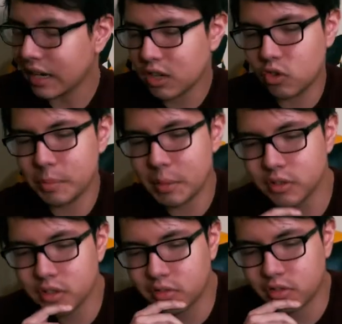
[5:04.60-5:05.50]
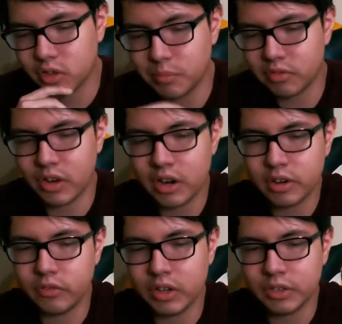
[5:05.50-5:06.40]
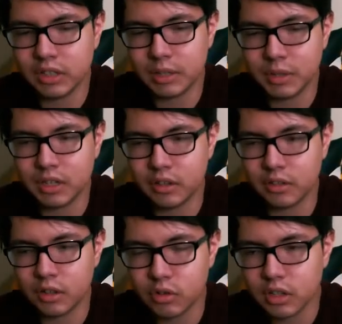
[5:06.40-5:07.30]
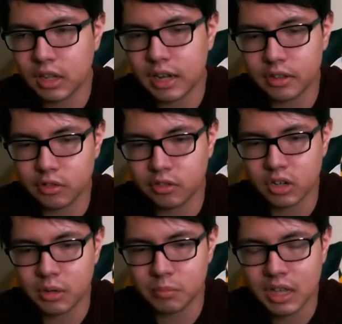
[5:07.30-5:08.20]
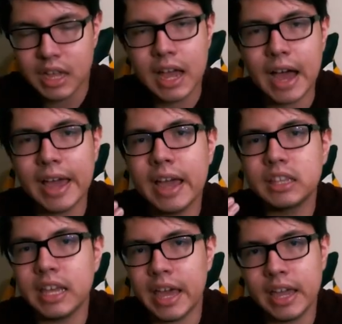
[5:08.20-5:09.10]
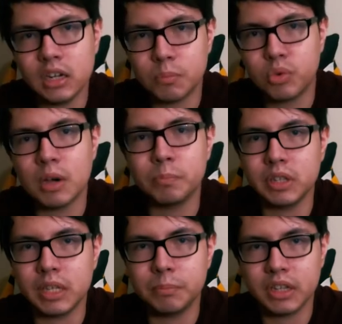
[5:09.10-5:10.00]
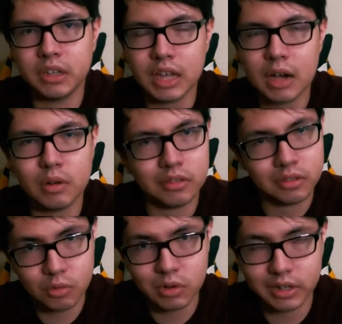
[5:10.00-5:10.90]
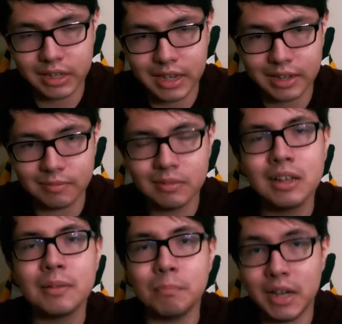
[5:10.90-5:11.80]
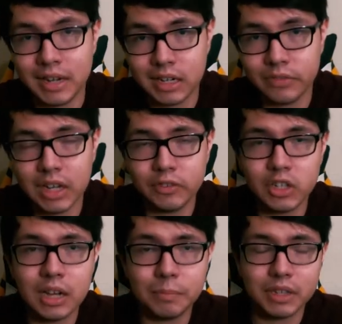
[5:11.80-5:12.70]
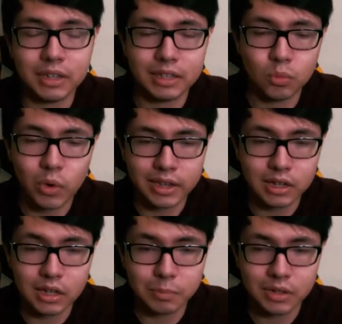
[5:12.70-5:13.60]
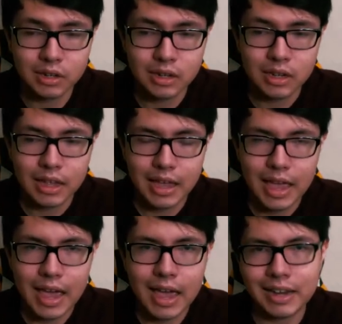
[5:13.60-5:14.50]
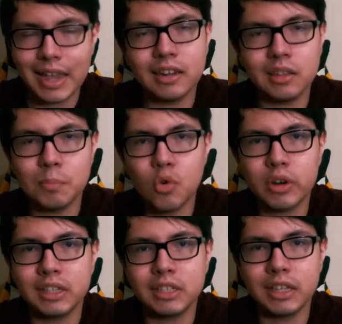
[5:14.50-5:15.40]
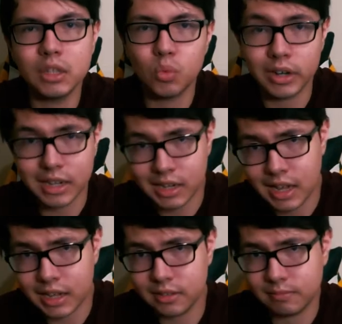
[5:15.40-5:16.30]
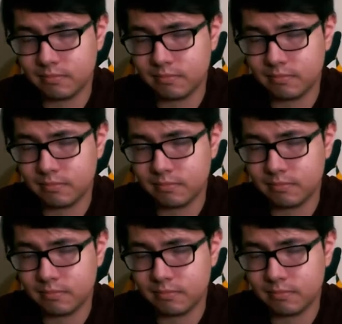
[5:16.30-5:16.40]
And I can remember those streams very vividly because there was a lot of those streams I had to end abruptly because I was still working at my 9-to-5 job because I had to wake up at 8 in the morning to get to work at 9.